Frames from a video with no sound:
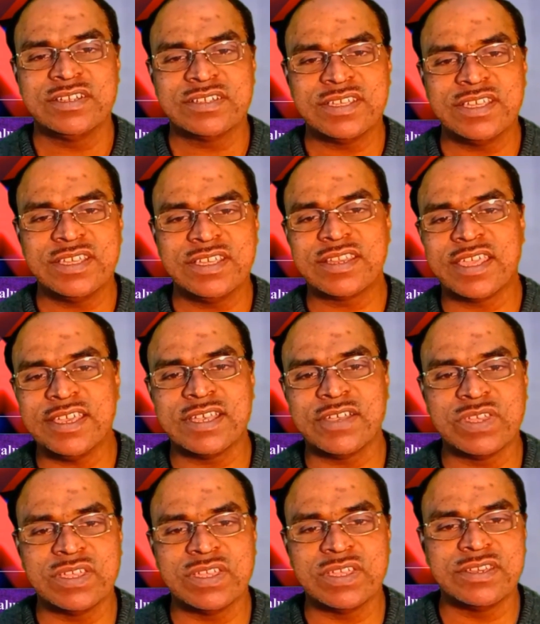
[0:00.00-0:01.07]
In case
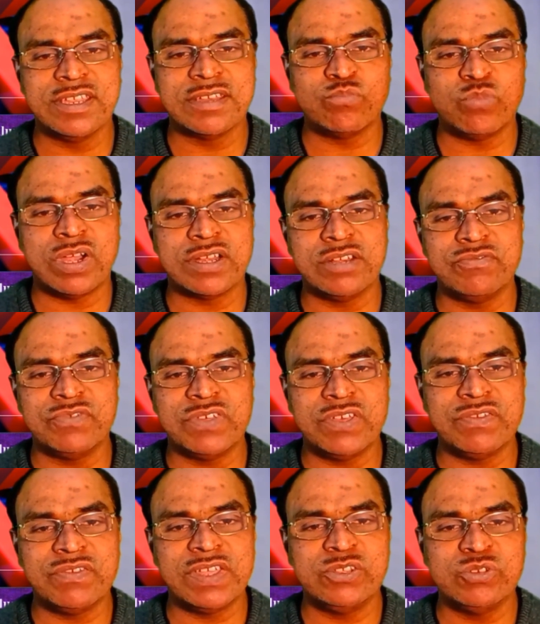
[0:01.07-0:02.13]
of hidden model, we
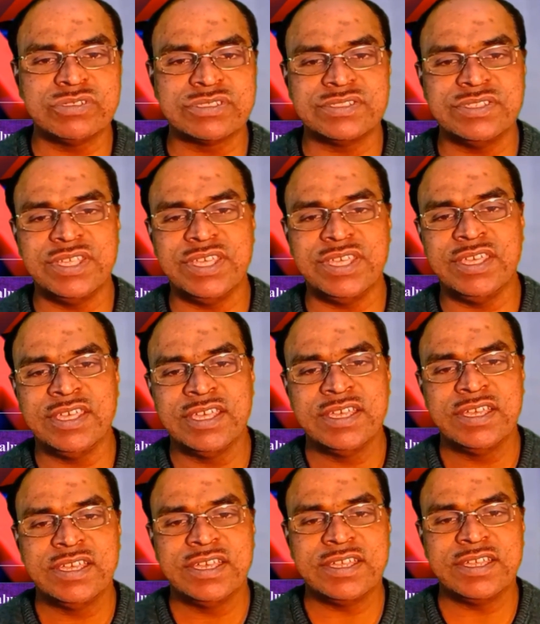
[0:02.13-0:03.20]
will use the
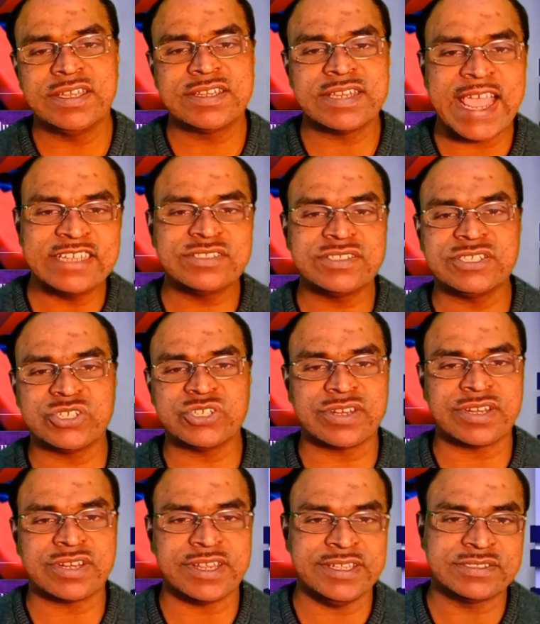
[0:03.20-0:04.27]

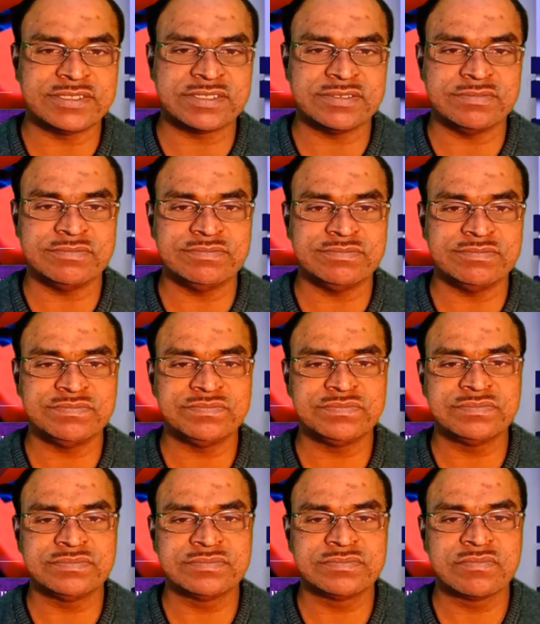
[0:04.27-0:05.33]
transition rates.
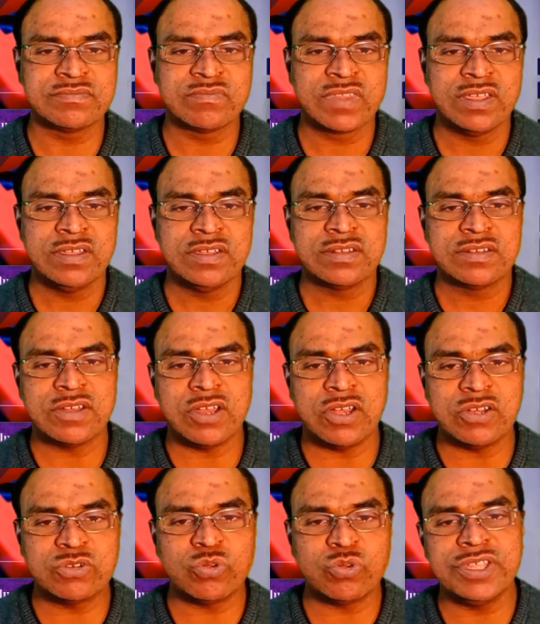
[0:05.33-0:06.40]

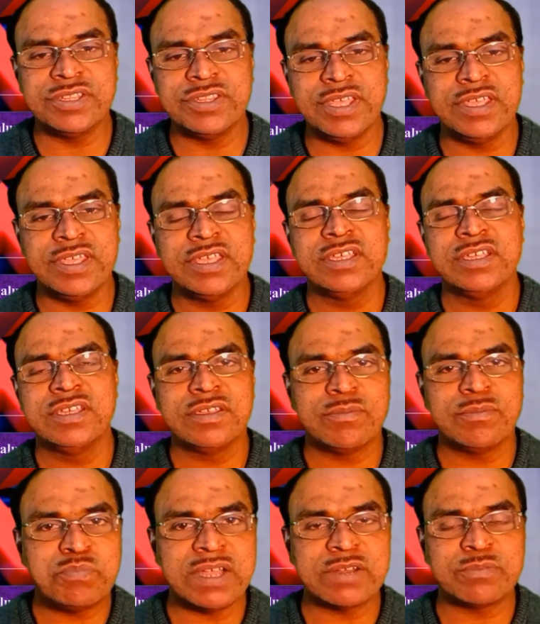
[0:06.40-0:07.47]
Not only the
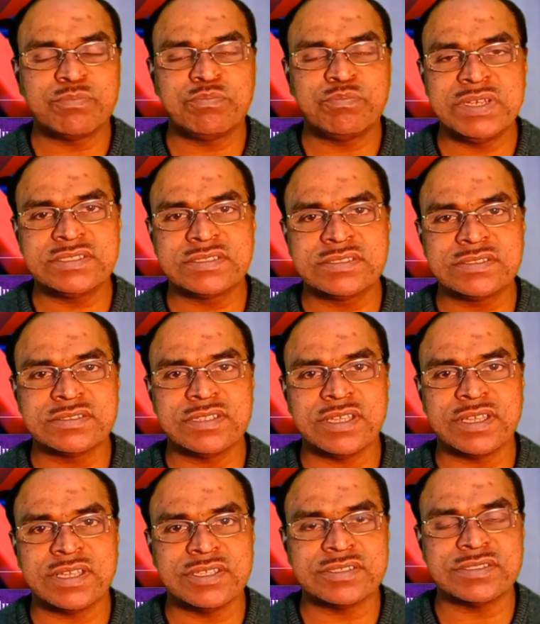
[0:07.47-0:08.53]
purpose,
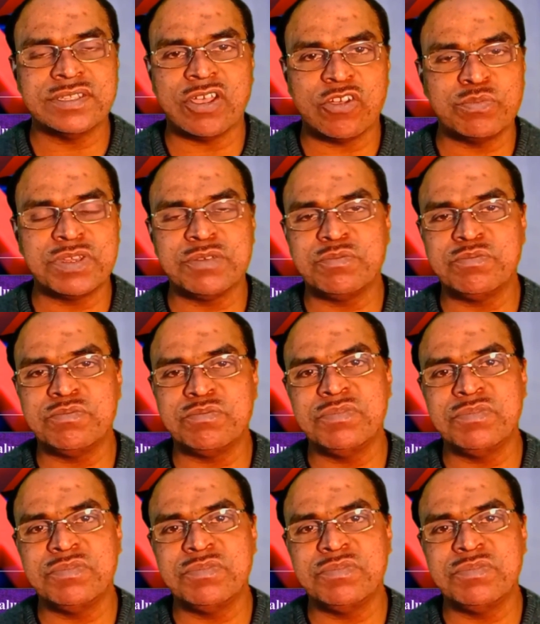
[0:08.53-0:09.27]
that is the how many